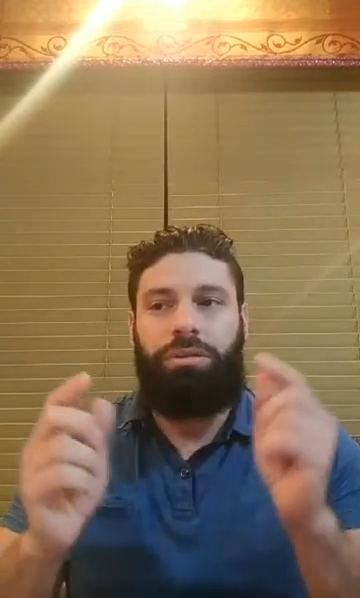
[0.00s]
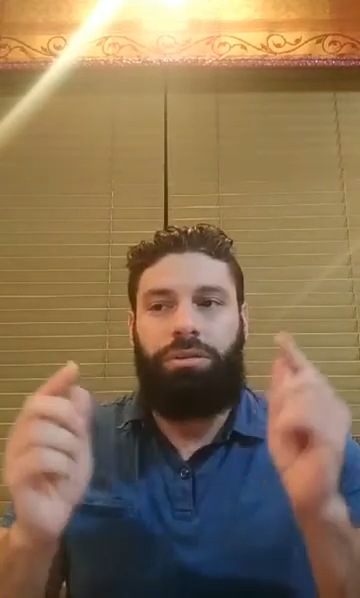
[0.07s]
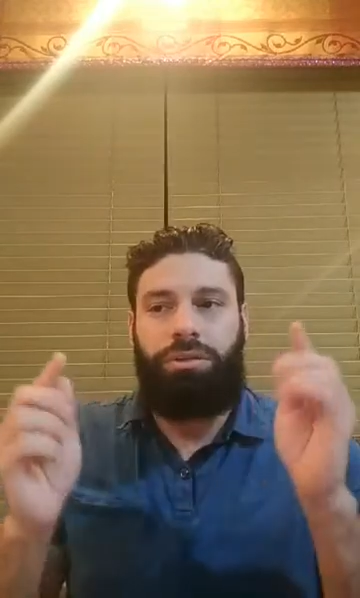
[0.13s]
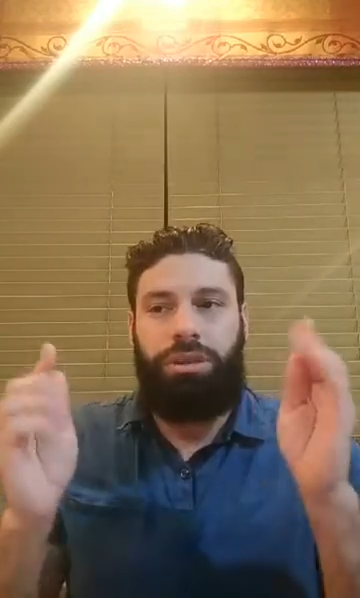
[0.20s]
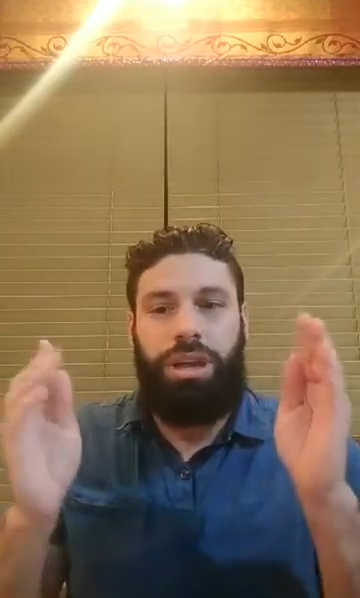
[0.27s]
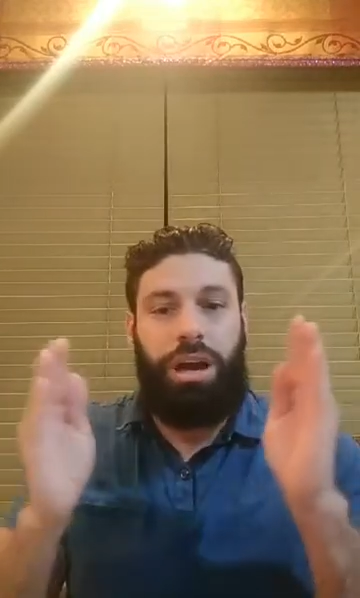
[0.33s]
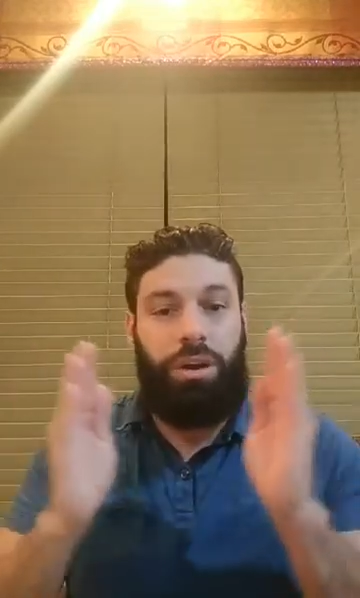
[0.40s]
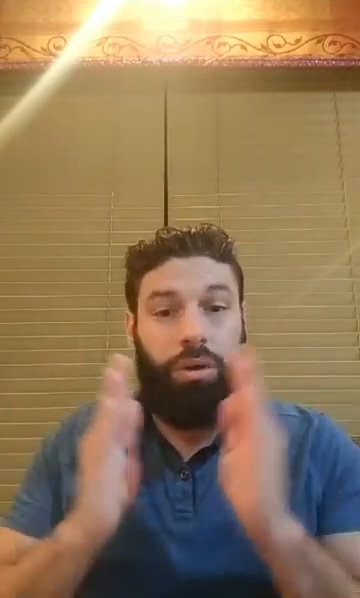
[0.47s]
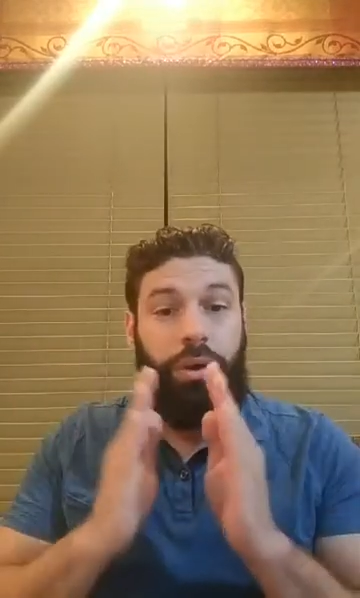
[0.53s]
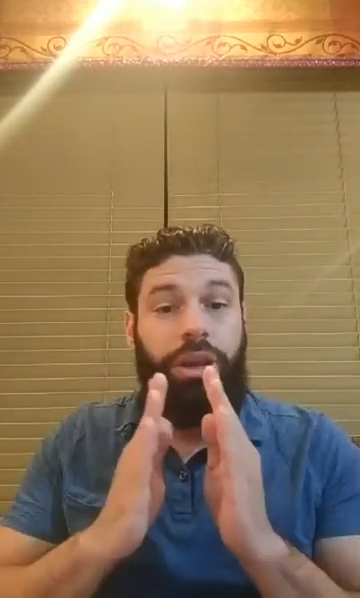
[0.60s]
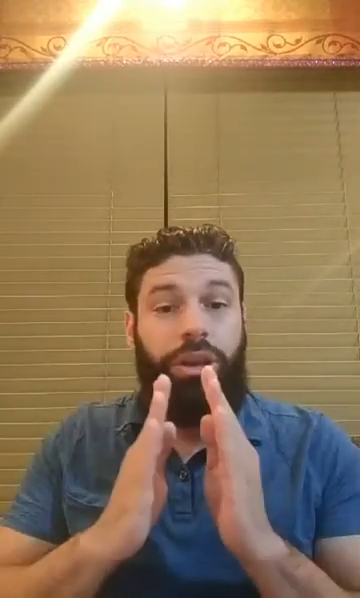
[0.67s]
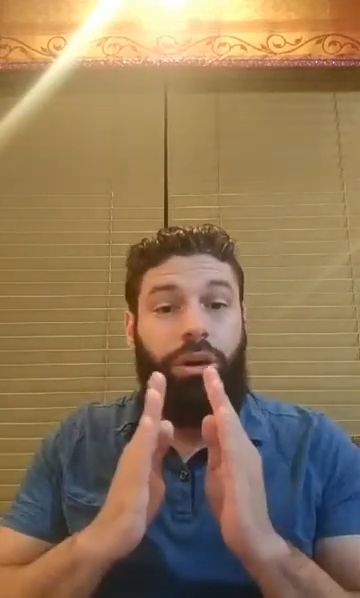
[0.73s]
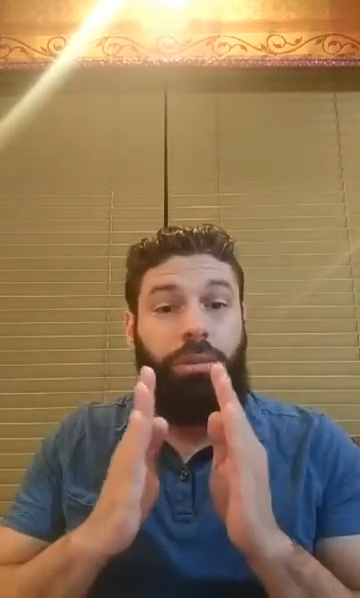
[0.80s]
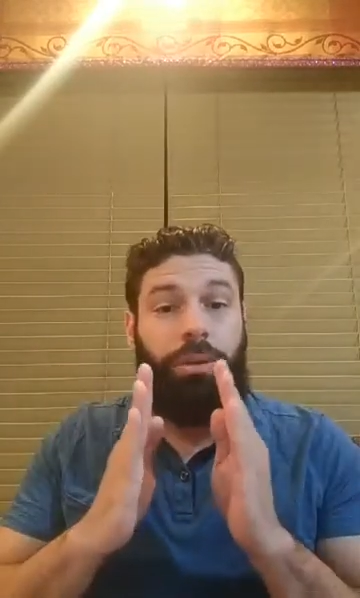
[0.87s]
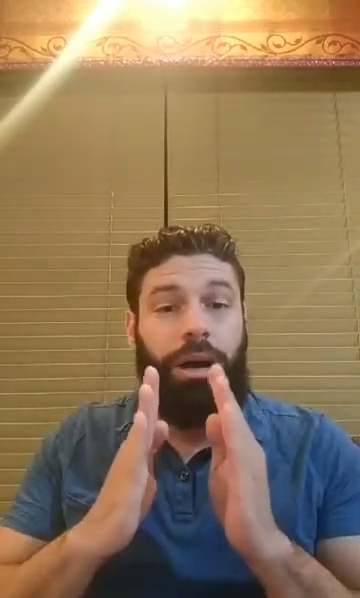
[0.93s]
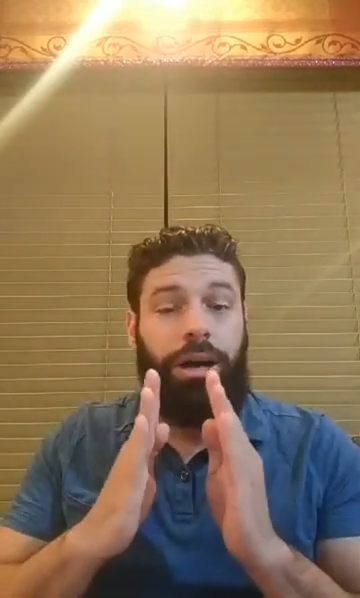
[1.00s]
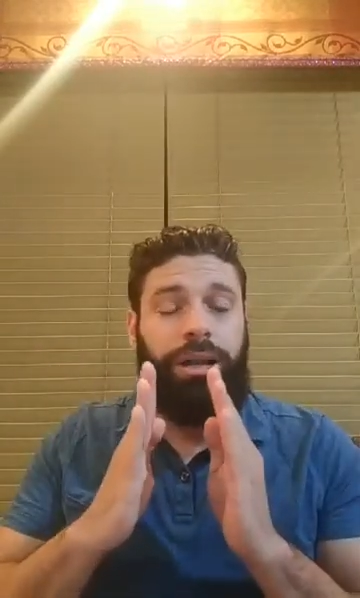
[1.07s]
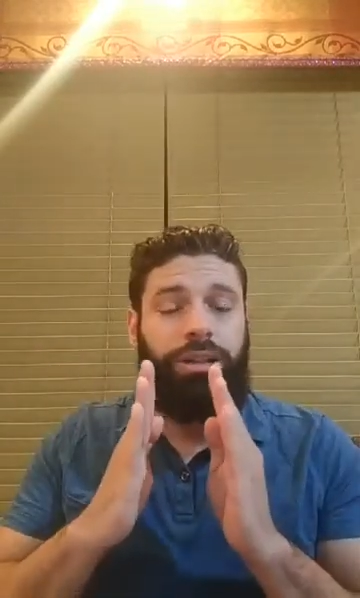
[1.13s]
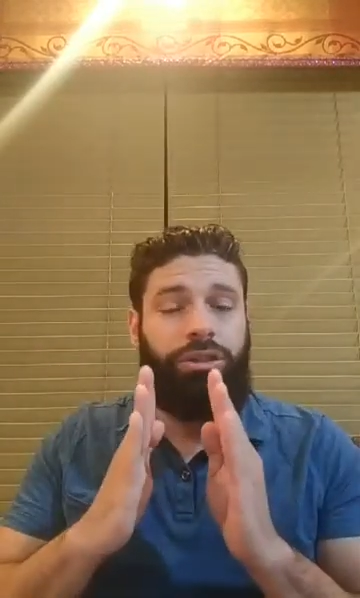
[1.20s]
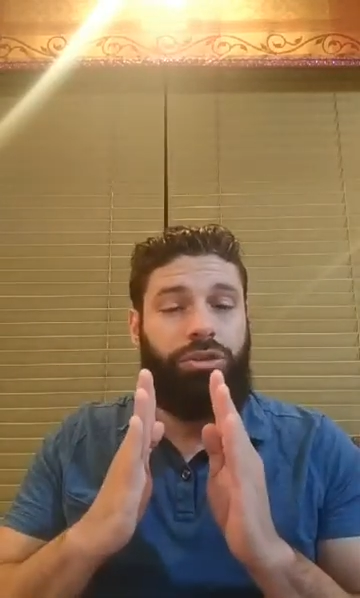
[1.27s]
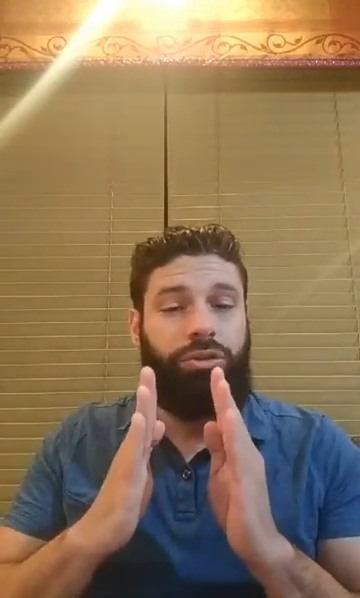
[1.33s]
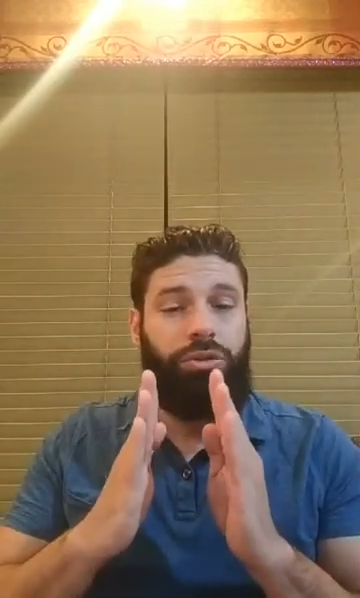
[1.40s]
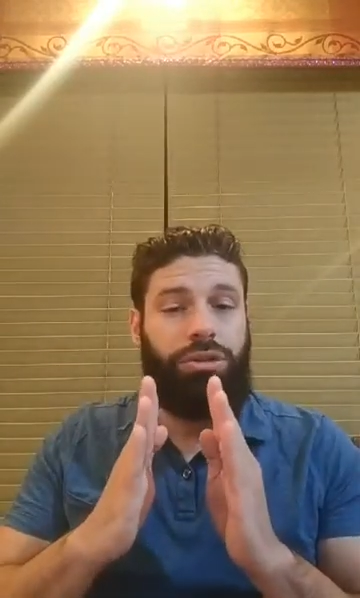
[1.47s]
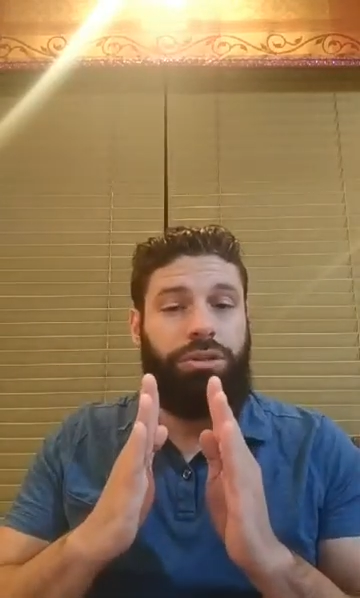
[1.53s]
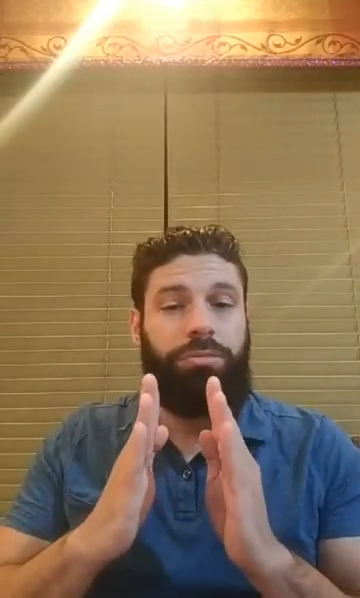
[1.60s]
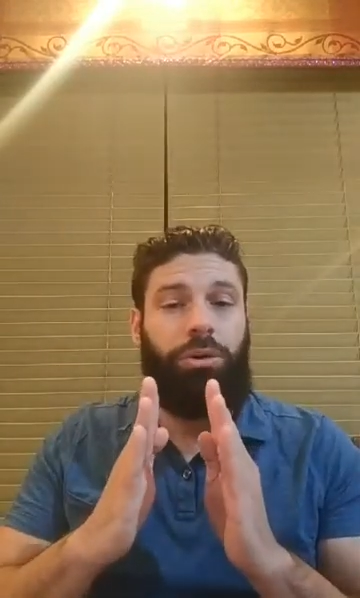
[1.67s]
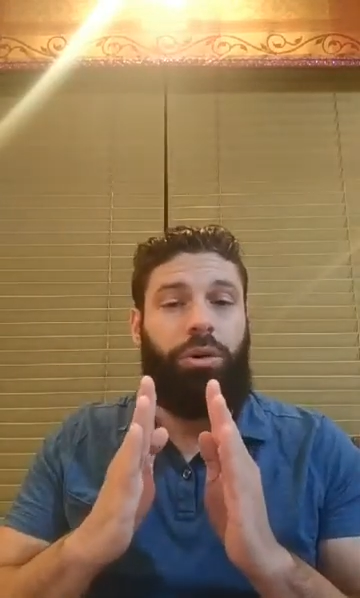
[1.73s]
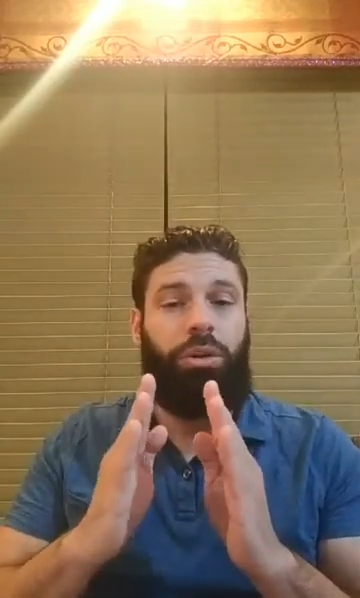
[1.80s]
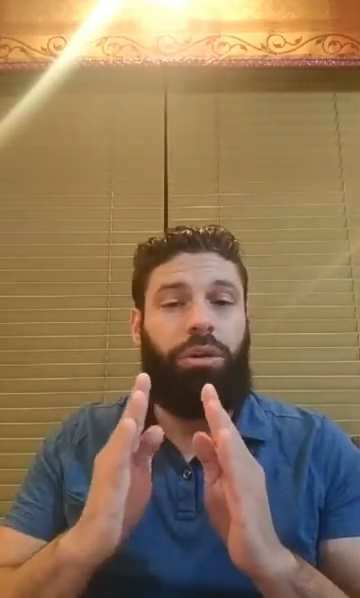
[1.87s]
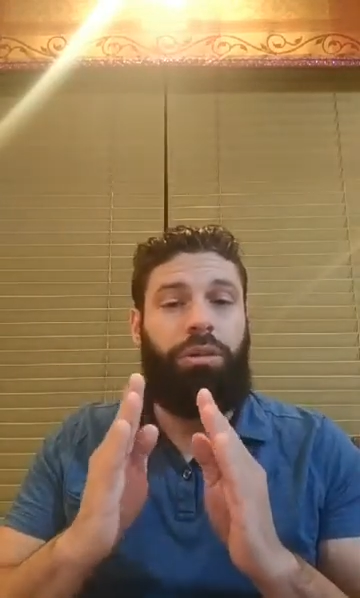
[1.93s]
narrowing your market so
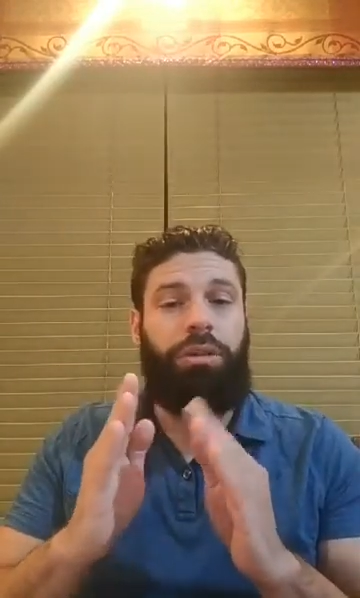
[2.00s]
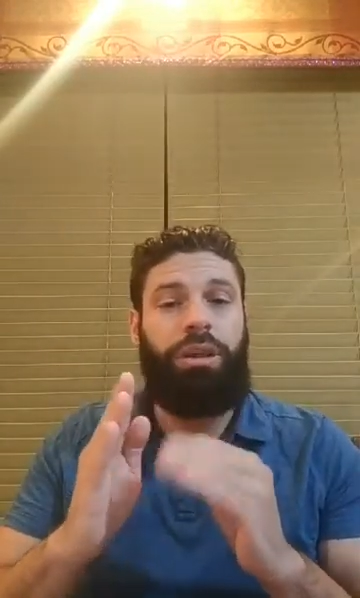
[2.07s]
small